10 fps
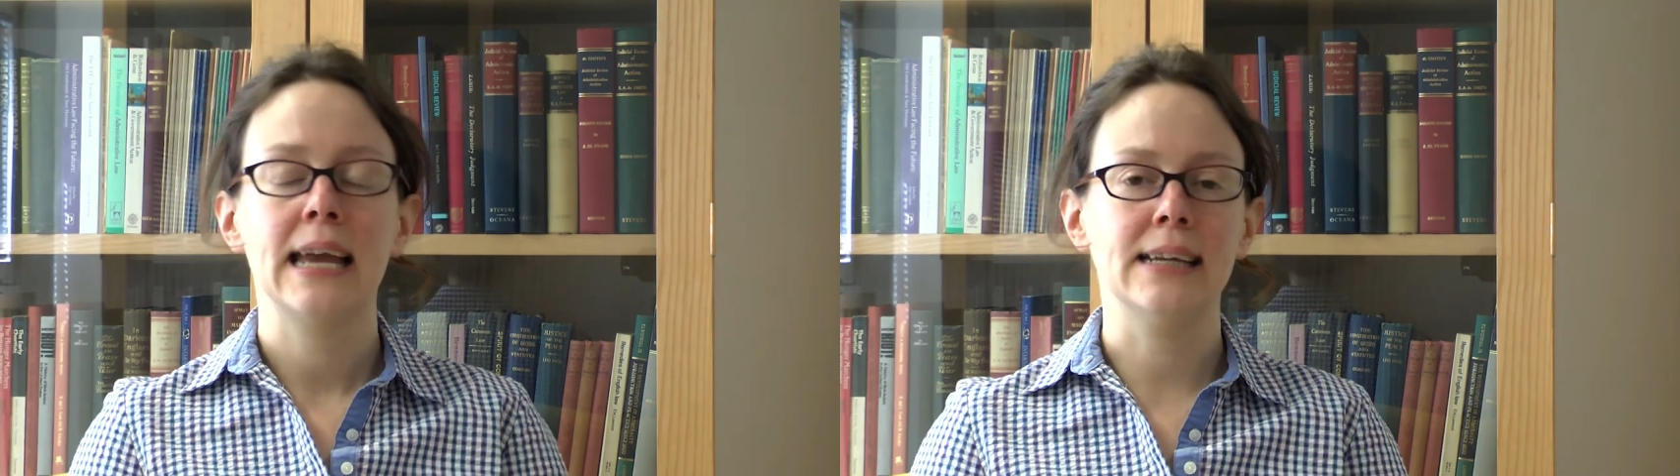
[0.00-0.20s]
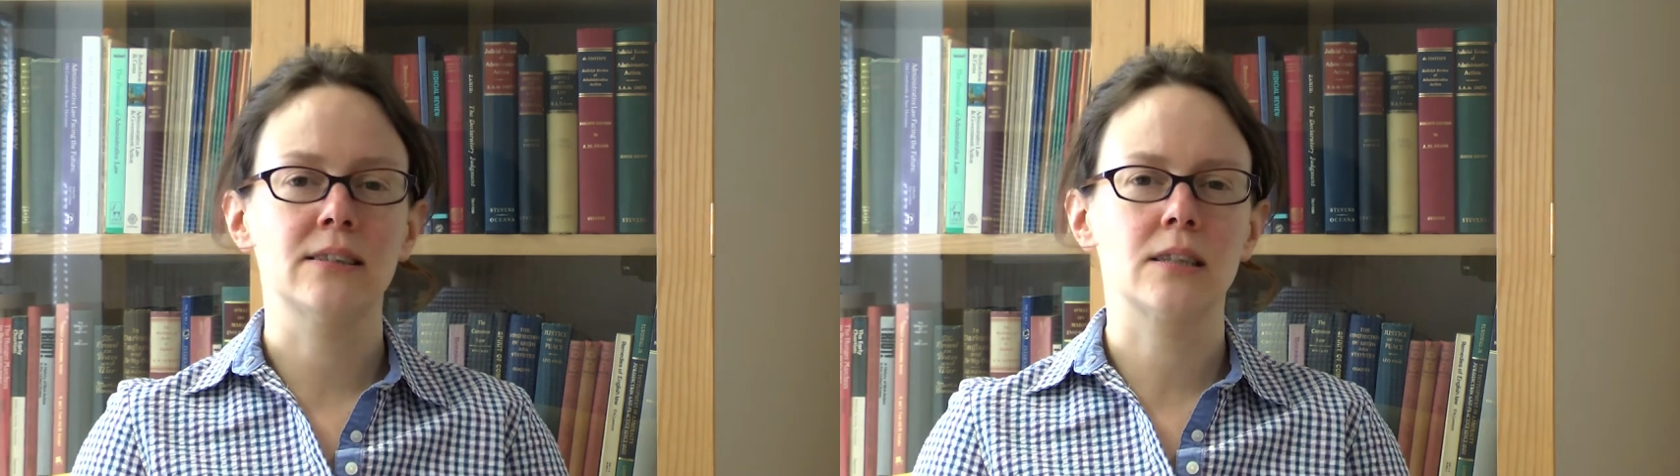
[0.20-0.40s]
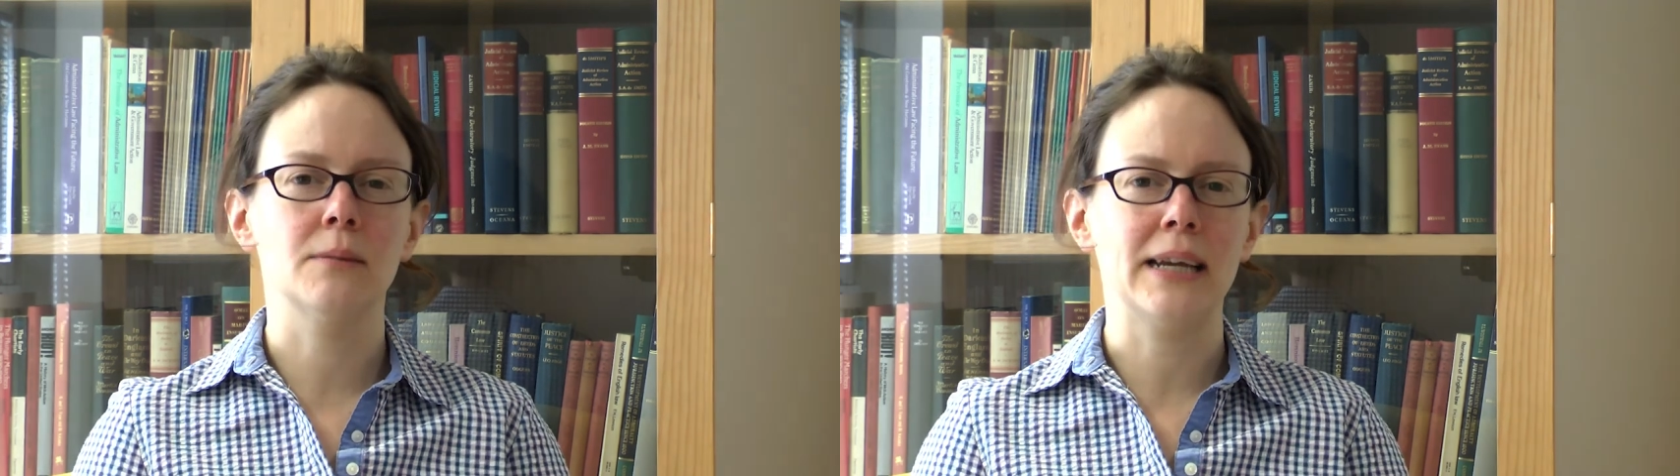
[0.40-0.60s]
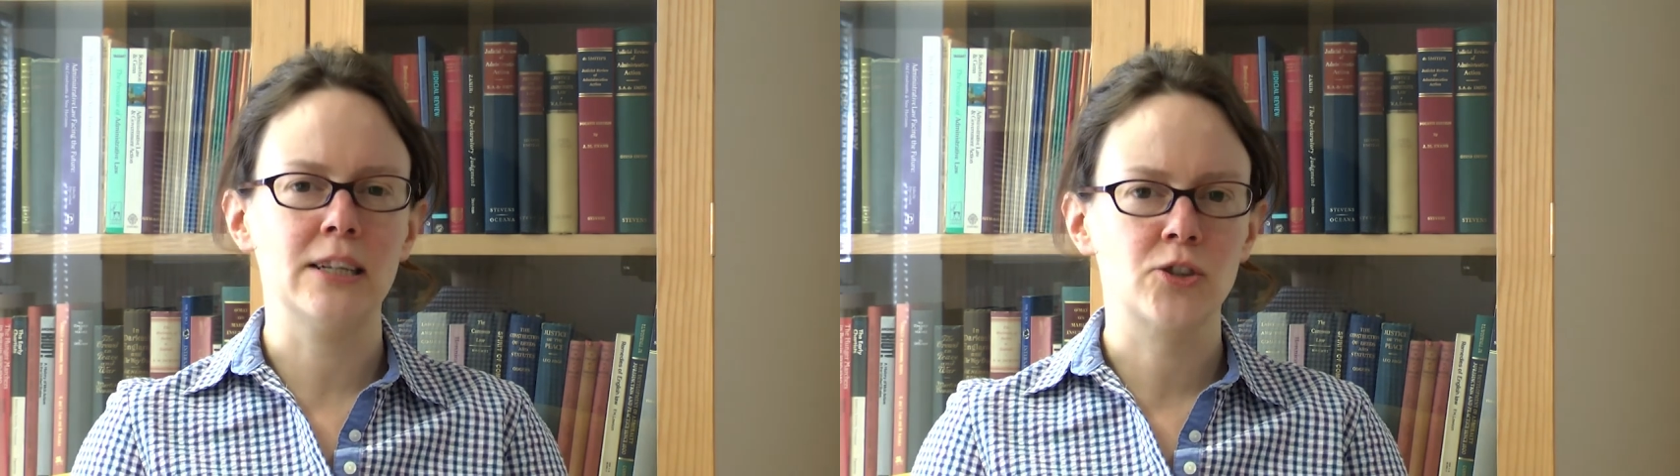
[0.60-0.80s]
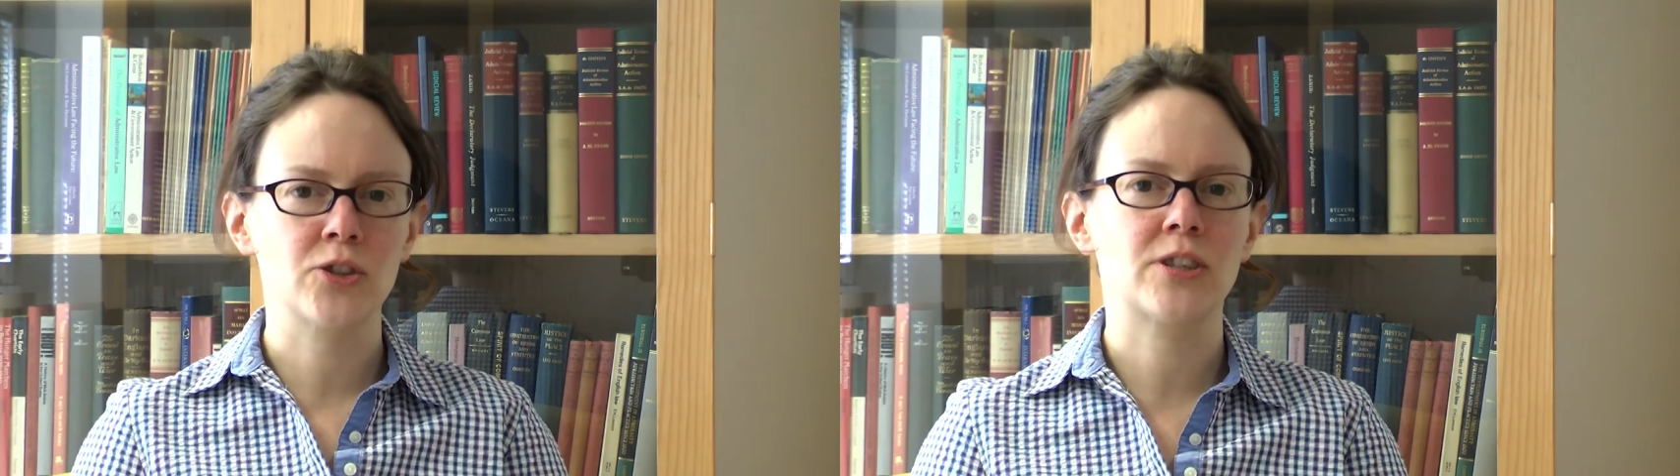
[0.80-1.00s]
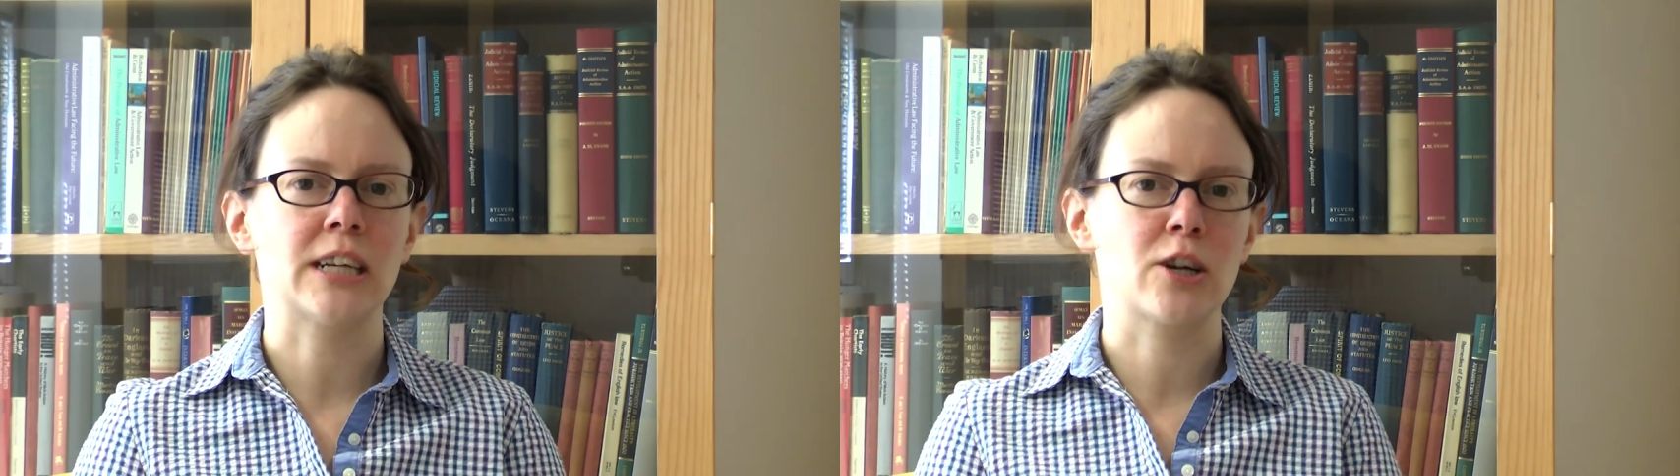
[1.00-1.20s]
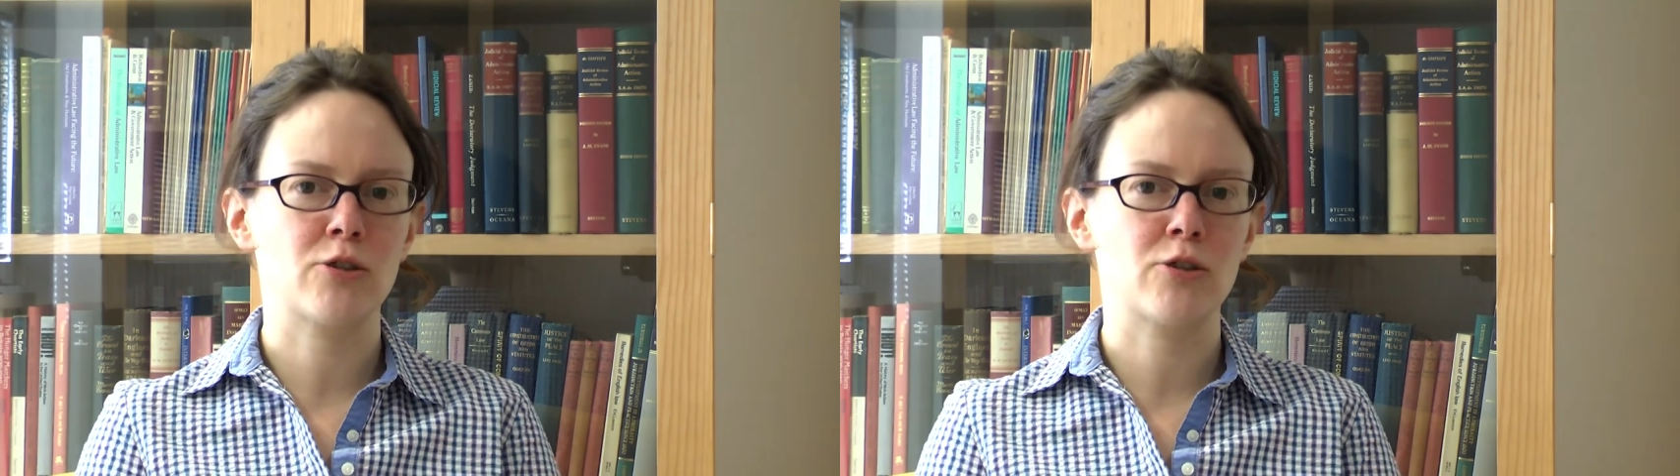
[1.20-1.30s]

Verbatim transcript: into some interesting